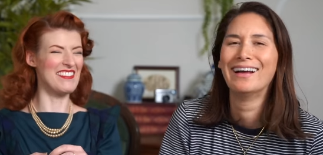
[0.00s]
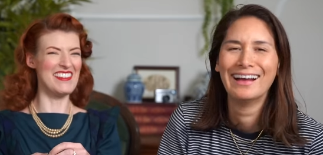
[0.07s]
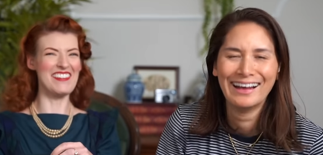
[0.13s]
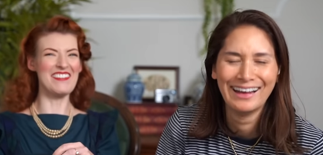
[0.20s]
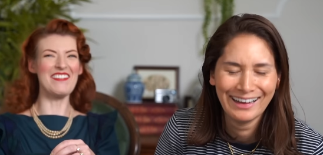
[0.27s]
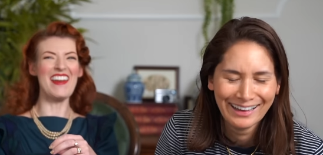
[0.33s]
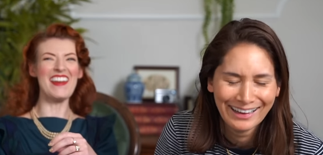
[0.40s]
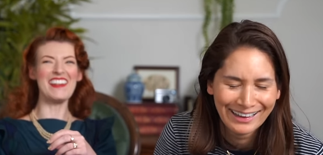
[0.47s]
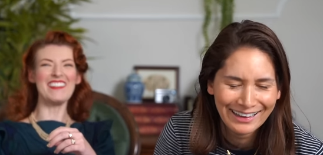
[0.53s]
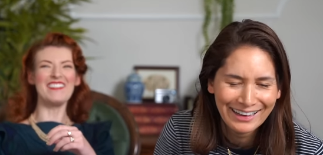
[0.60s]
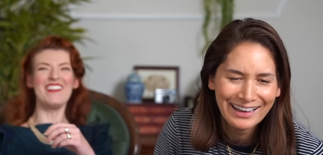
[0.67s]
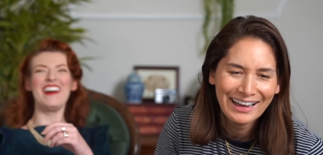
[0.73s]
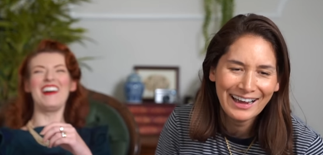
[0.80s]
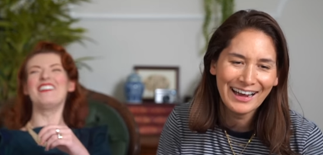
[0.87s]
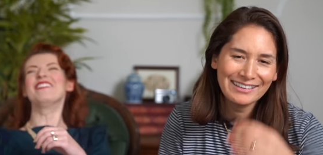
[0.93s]
Speaker 1: want to wake him
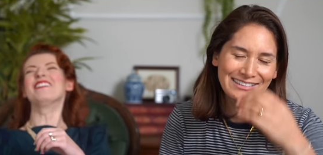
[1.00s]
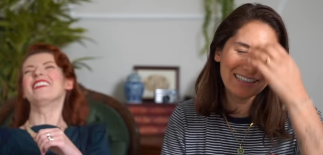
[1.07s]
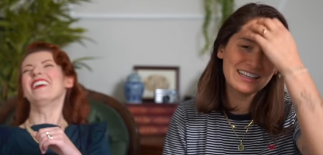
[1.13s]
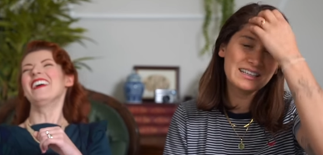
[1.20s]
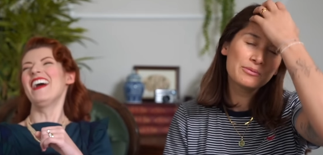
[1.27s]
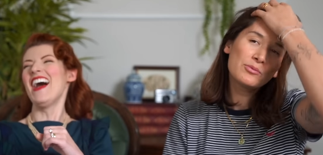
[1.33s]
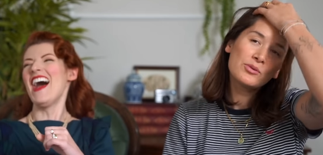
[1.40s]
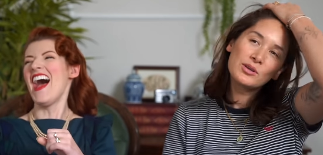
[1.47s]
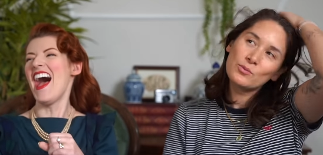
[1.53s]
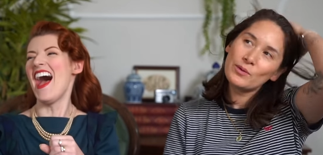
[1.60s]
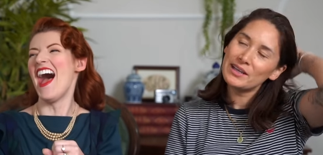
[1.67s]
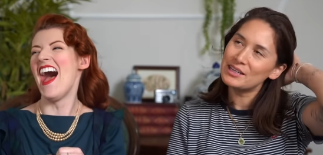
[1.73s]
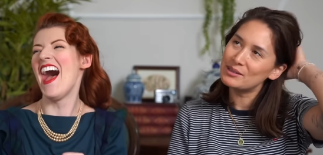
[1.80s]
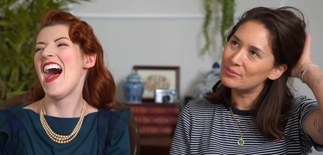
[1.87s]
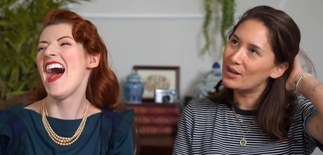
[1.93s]
up. I was like, I don't want to
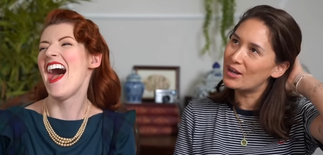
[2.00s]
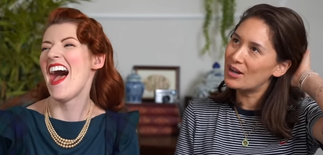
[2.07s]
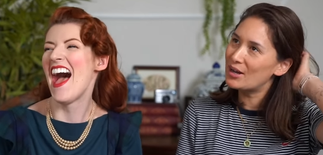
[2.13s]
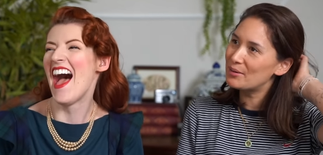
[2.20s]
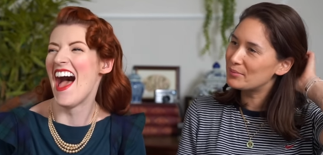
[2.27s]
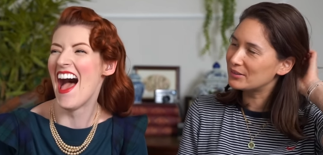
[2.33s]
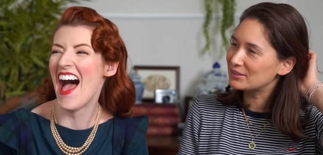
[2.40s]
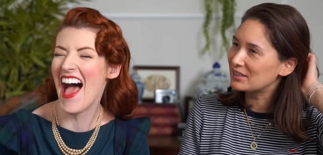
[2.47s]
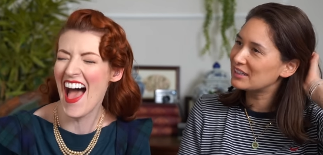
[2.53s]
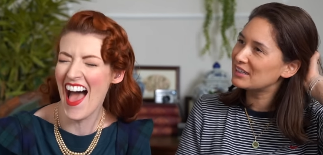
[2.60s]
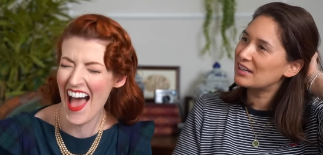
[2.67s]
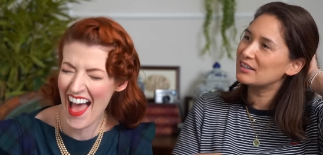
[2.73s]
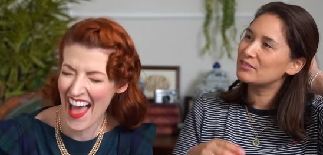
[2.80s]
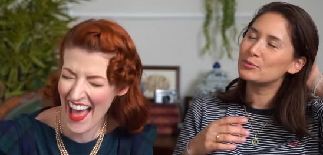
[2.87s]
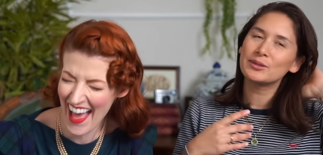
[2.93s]
wake him up because I
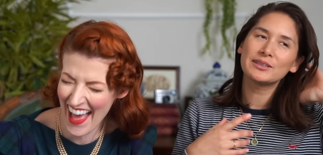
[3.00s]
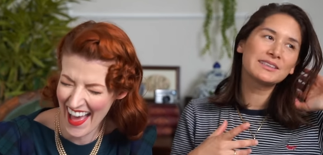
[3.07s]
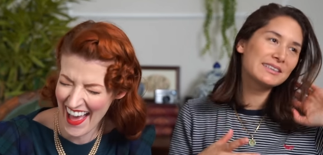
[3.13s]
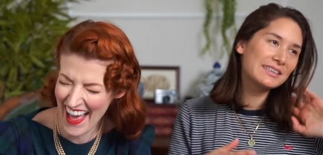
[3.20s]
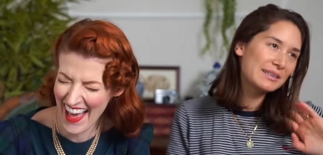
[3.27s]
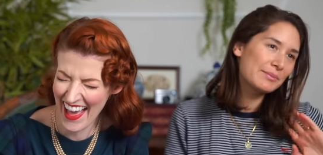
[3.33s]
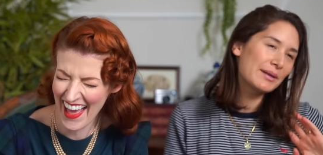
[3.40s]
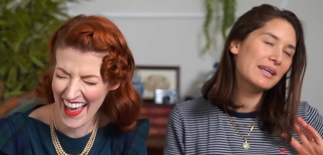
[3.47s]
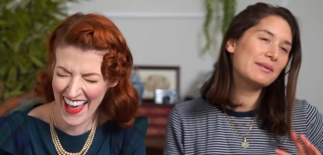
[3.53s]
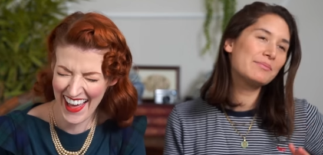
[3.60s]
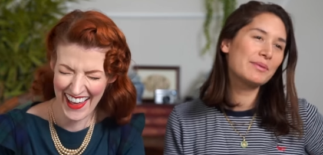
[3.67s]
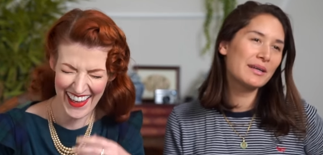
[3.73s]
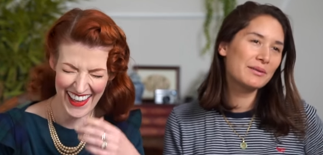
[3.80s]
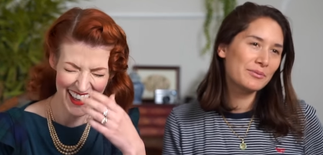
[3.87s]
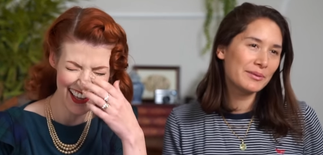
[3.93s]
kind of want to sit back in
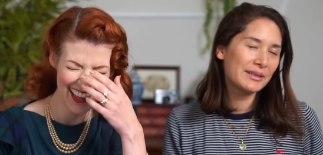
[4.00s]
bed with